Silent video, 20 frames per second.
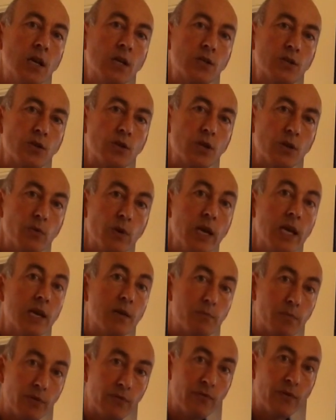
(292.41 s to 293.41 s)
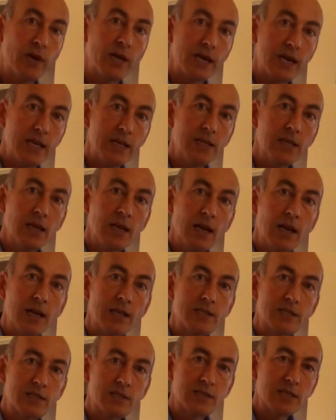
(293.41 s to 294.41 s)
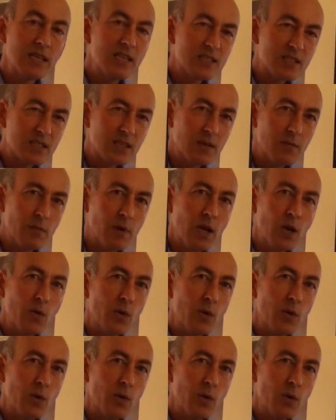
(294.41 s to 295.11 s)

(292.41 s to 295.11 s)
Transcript: so that we can provide a system